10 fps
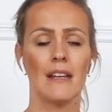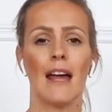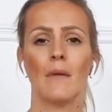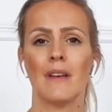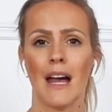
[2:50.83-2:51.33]

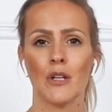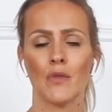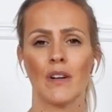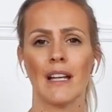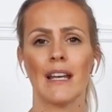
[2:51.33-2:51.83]
Now
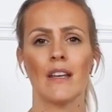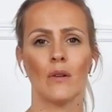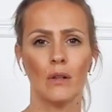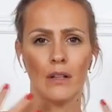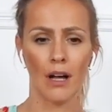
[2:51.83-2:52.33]
naturally
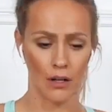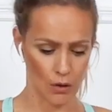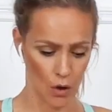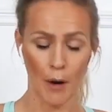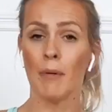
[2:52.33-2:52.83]

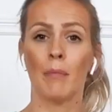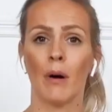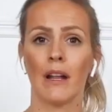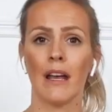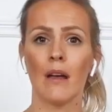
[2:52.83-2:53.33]
your upper
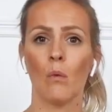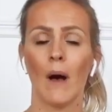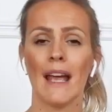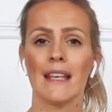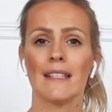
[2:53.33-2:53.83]
body
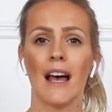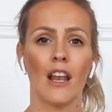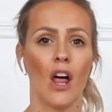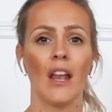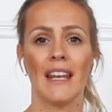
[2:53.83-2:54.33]
weighs a
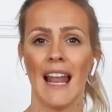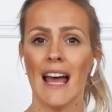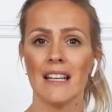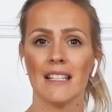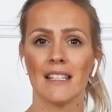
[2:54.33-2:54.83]
lot
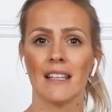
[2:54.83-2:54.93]
less,